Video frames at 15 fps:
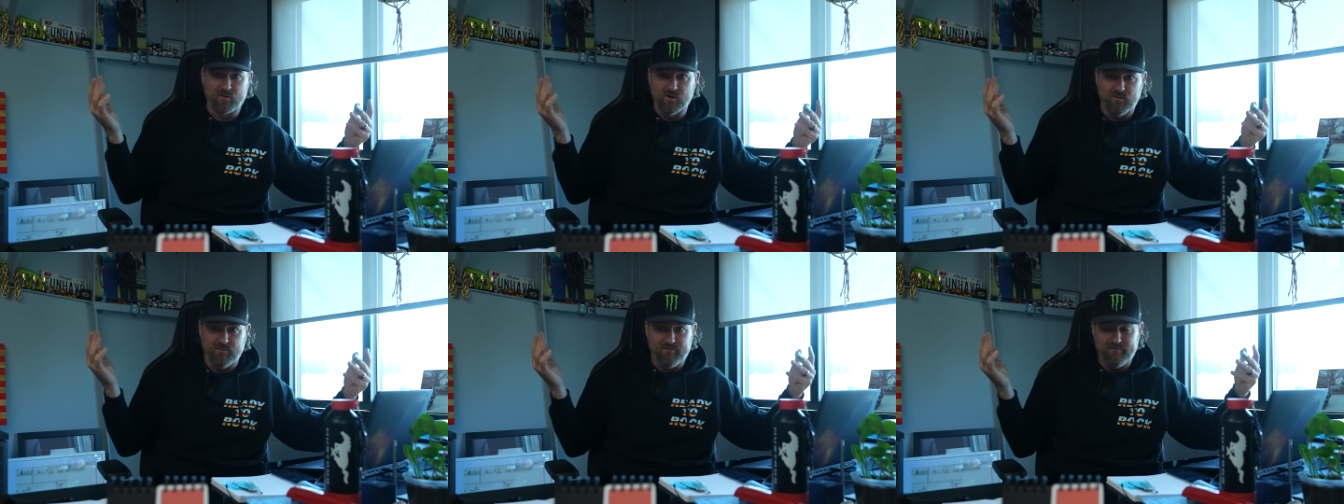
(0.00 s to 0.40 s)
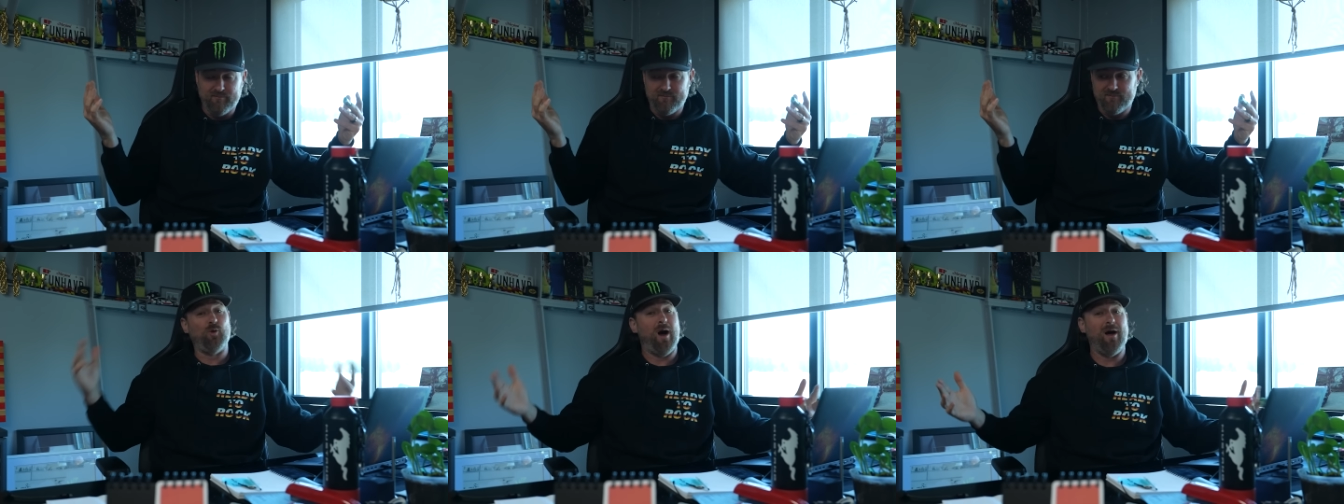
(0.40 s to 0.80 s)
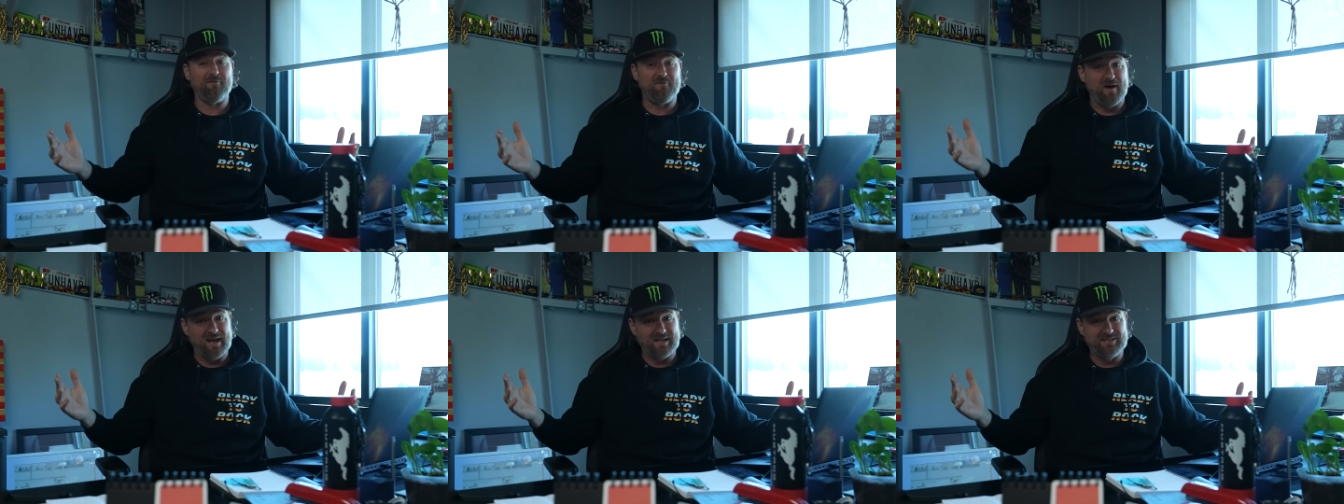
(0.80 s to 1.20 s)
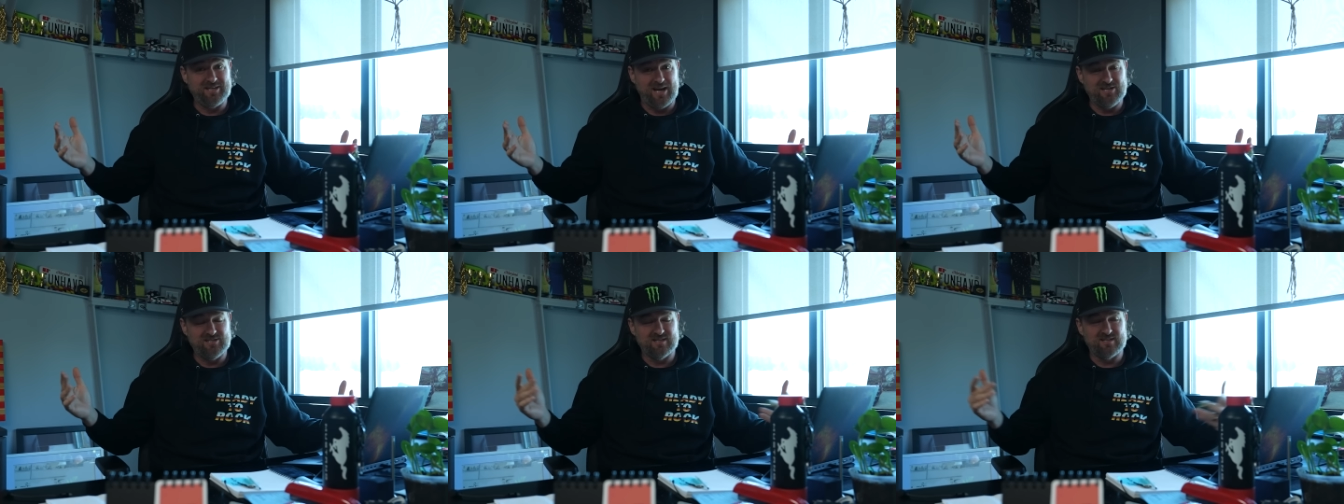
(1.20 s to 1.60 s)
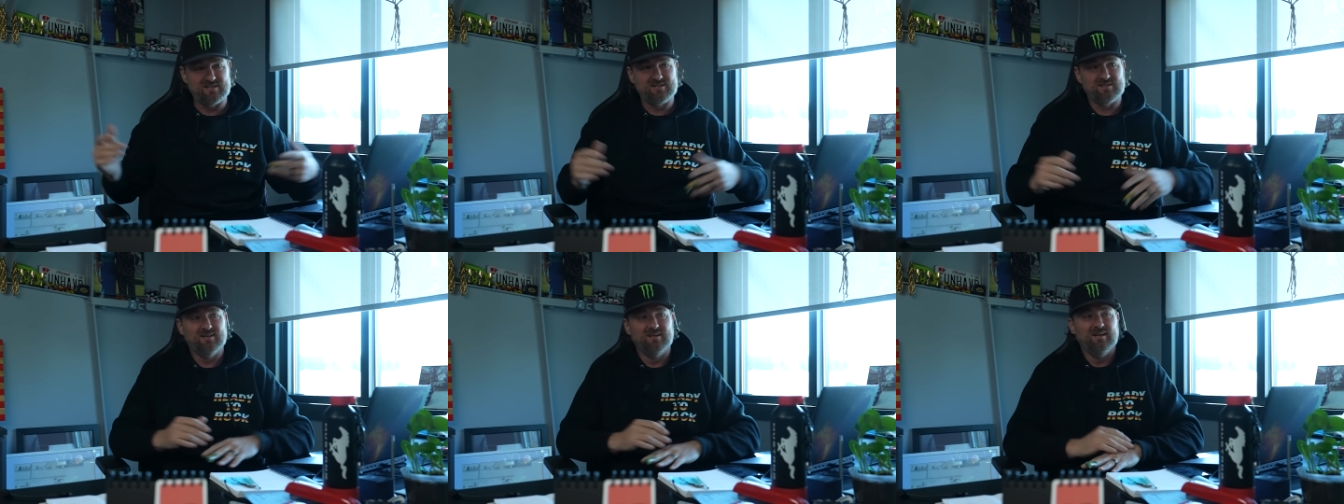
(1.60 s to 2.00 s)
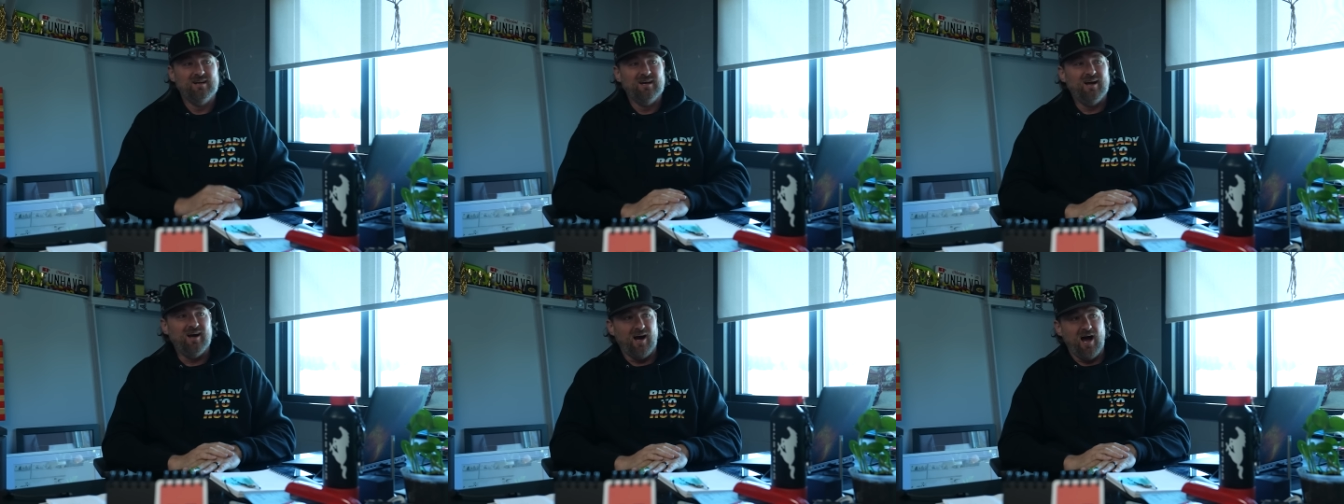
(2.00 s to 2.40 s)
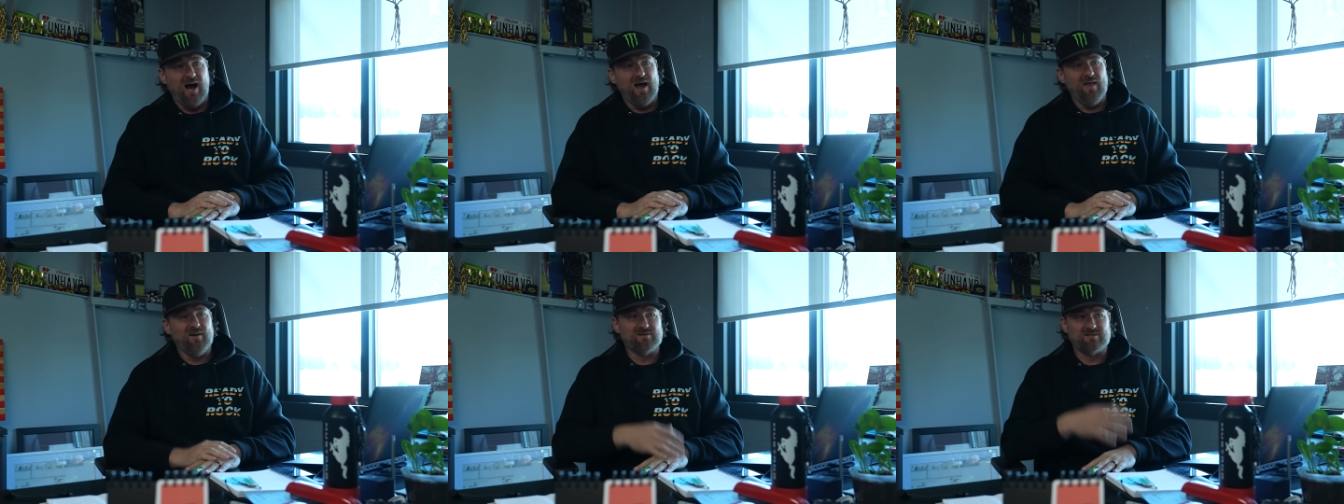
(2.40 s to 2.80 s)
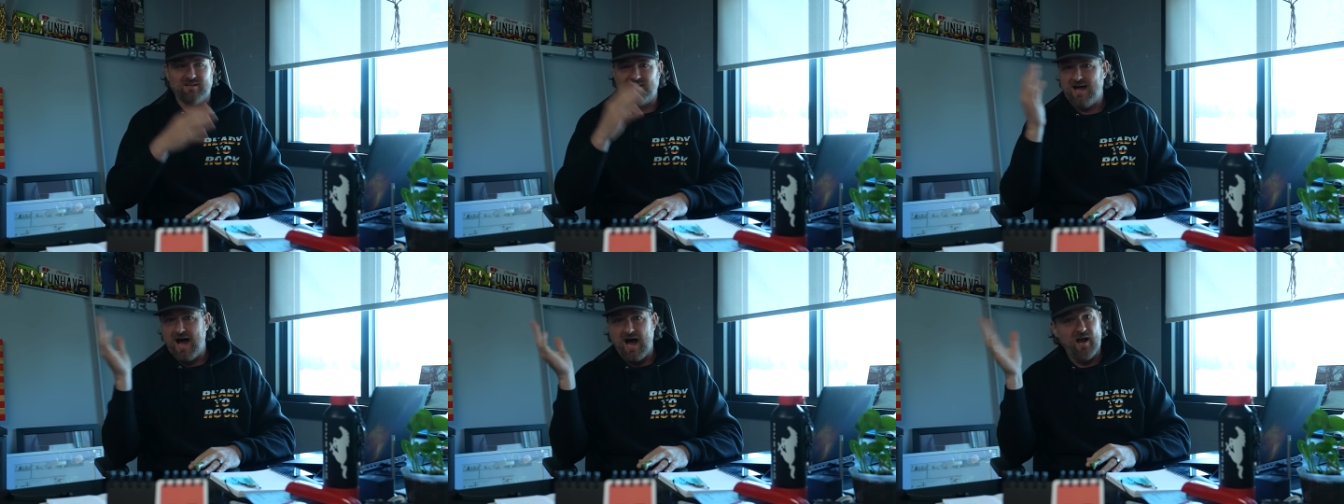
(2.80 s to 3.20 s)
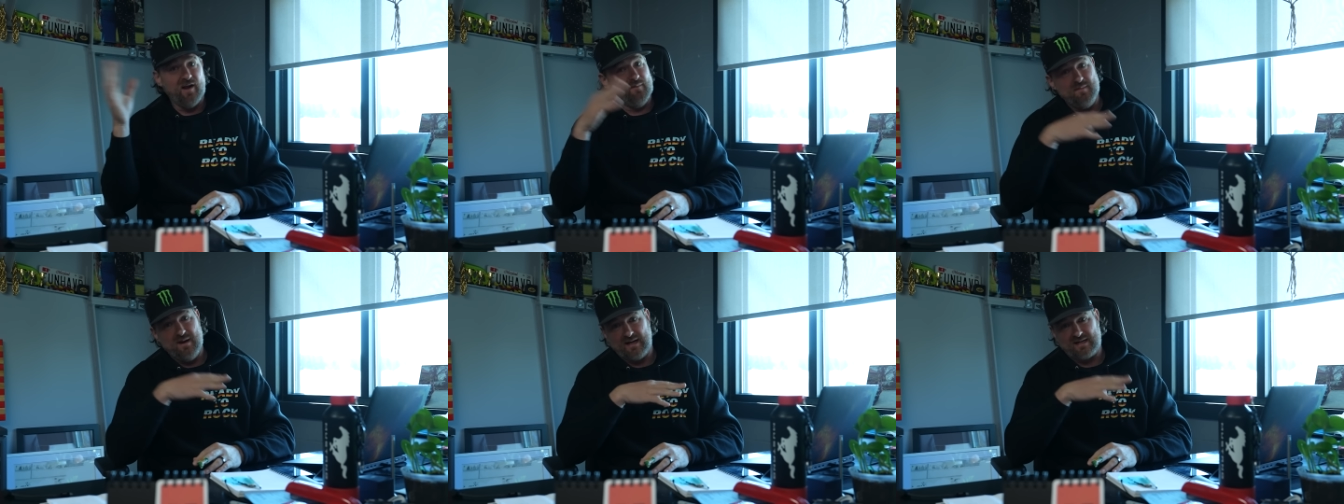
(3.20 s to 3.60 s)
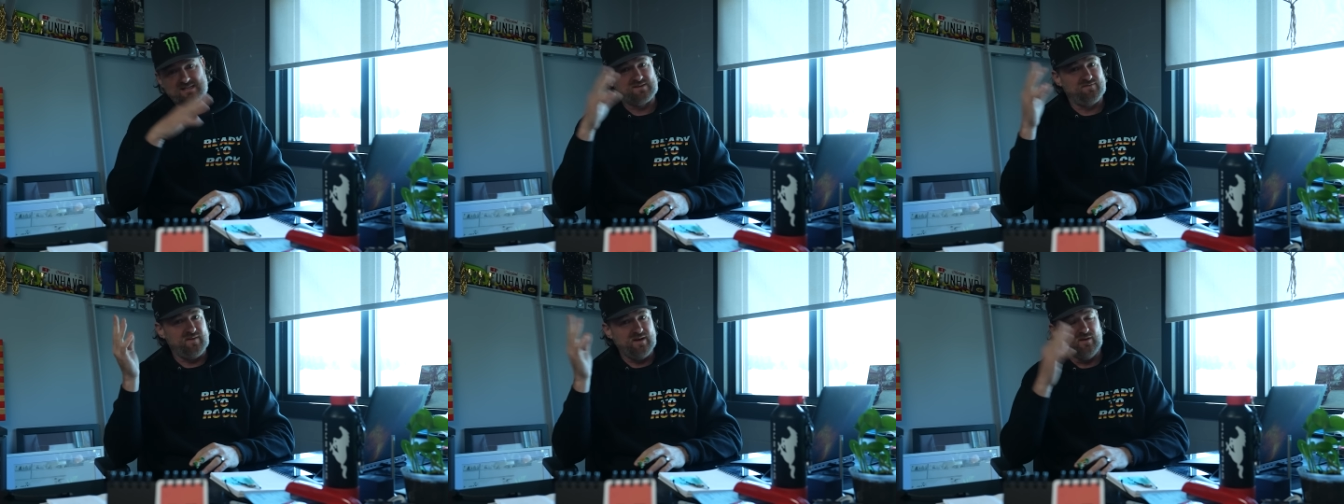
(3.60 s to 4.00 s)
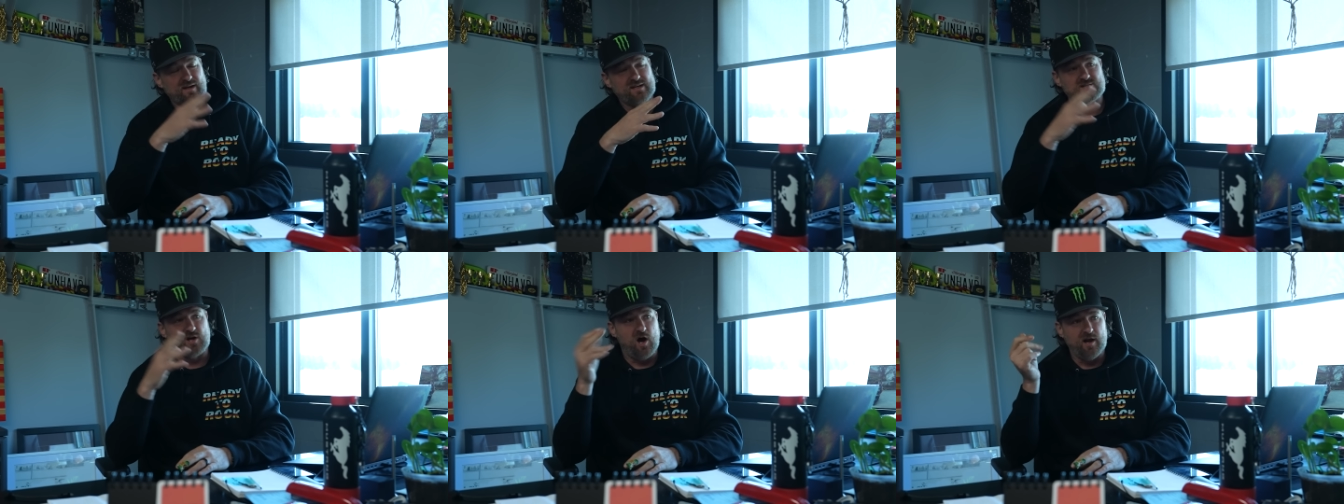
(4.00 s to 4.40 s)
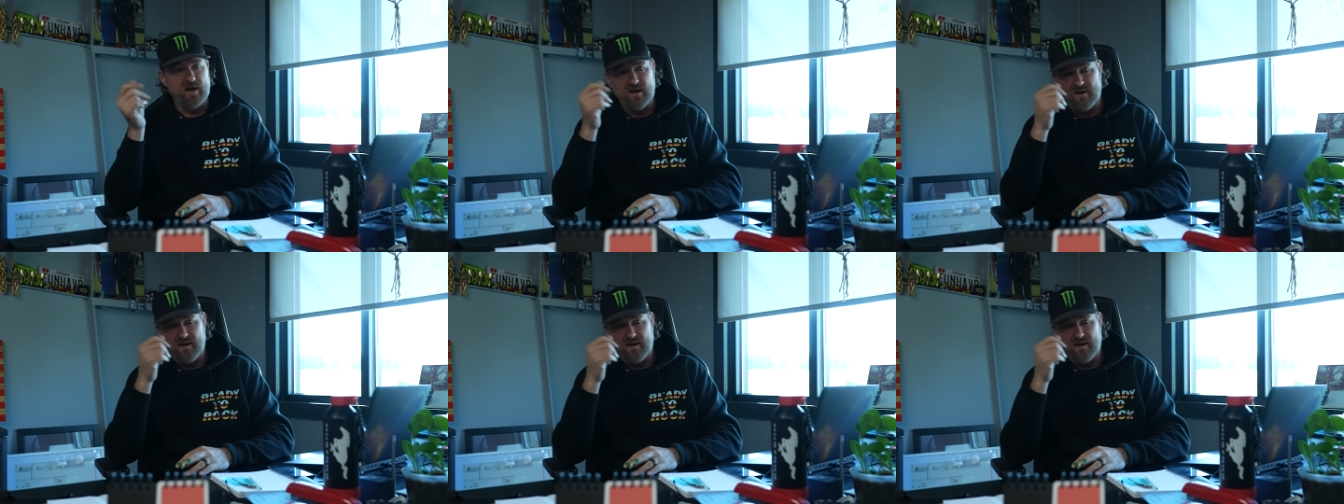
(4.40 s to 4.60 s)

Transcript: room, qualifying changes. Uh, there's a lot of mixed feelings on